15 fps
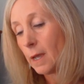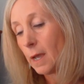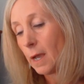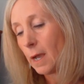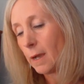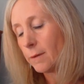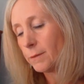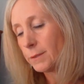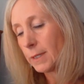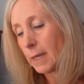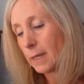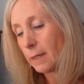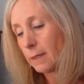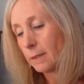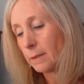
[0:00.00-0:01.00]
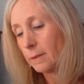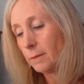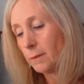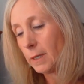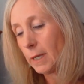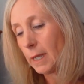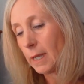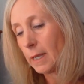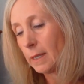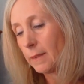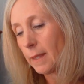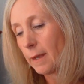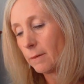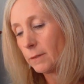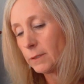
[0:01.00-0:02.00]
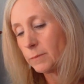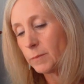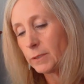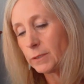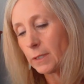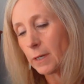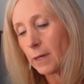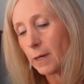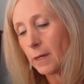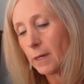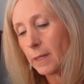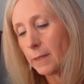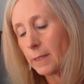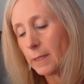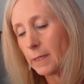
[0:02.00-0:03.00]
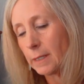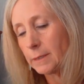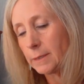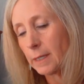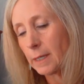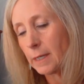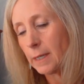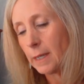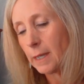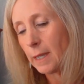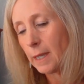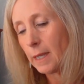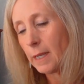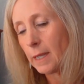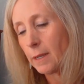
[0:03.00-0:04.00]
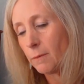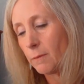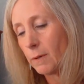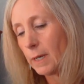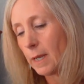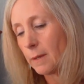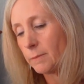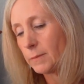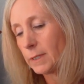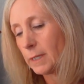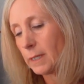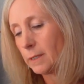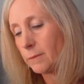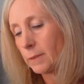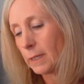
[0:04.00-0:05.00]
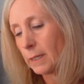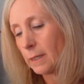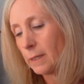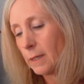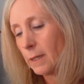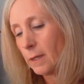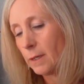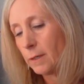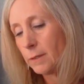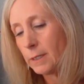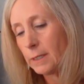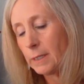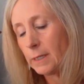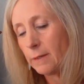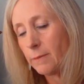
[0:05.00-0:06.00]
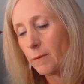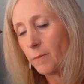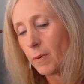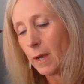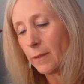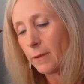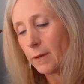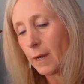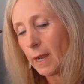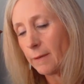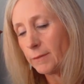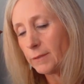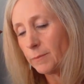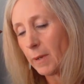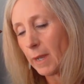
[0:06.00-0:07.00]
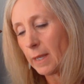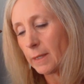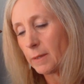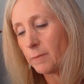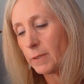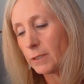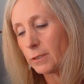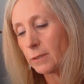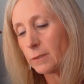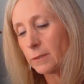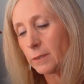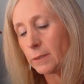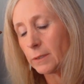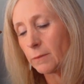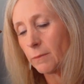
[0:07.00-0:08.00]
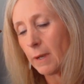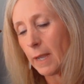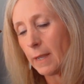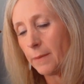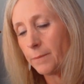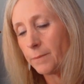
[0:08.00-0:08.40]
I was like, okay, that was bizarre. And then I said, hey, what up, to Henry, who didn't even bother half smiling, but just looked away.